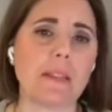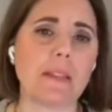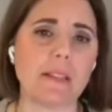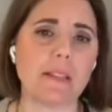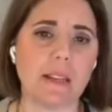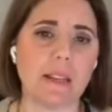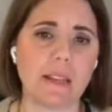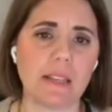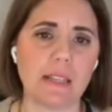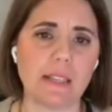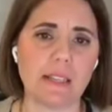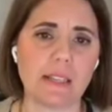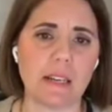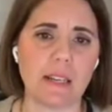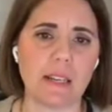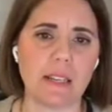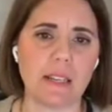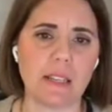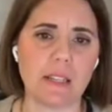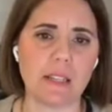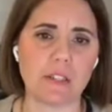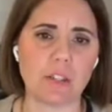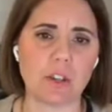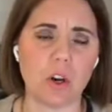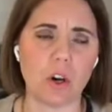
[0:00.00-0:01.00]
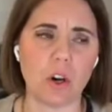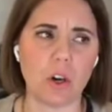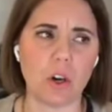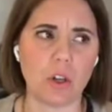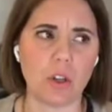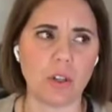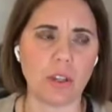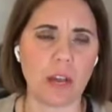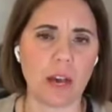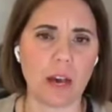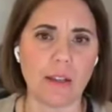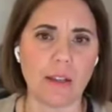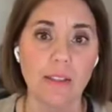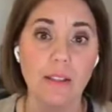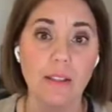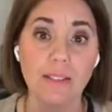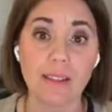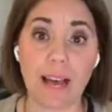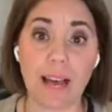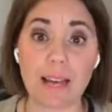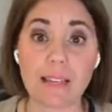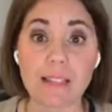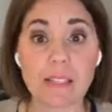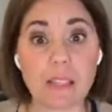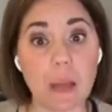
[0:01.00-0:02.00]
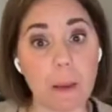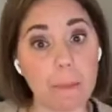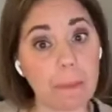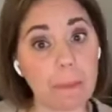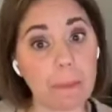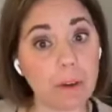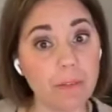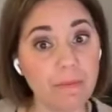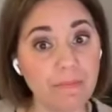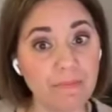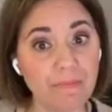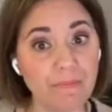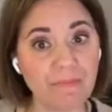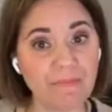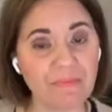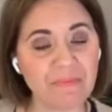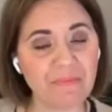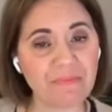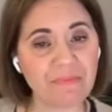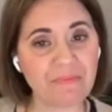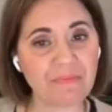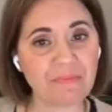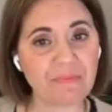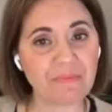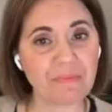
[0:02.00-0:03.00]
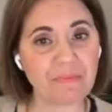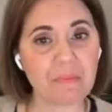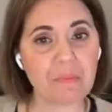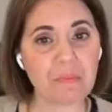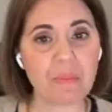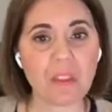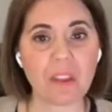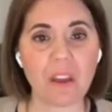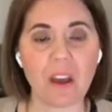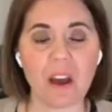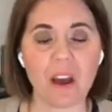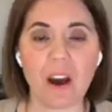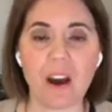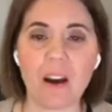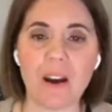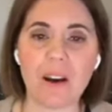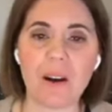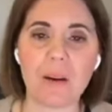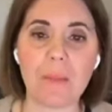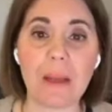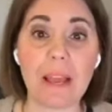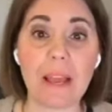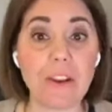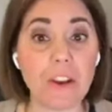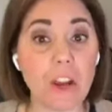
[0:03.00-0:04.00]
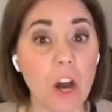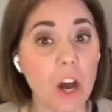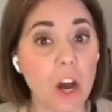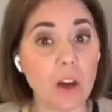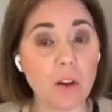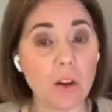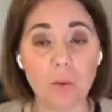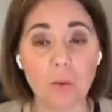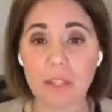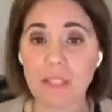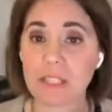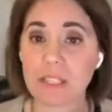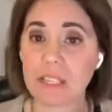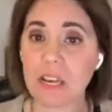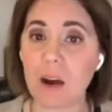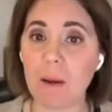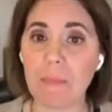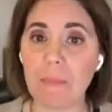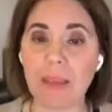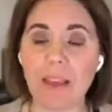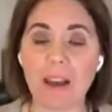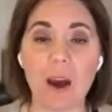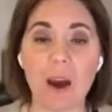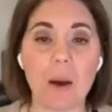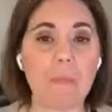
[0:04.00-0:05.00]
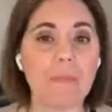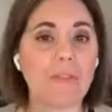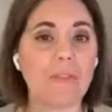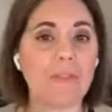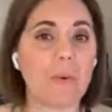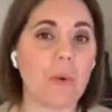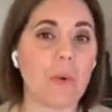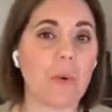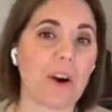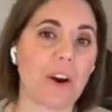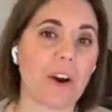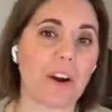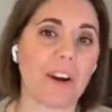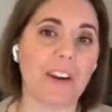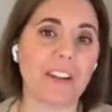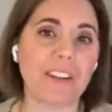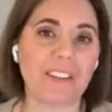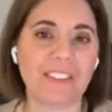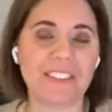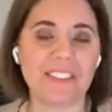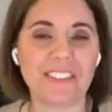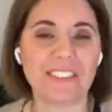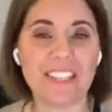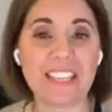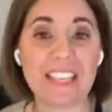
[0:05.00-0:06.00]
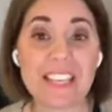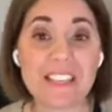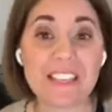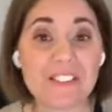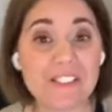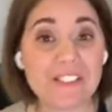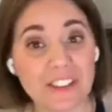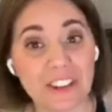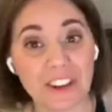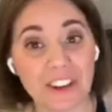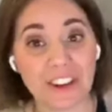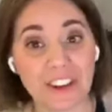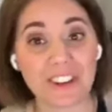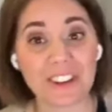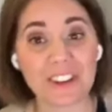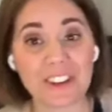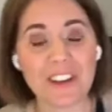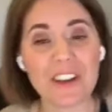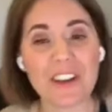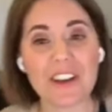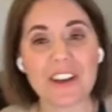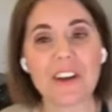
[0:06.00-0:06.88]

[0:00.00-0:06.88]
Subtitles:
been studies done. It's called the Last Supper, and not what's coming up for Easter.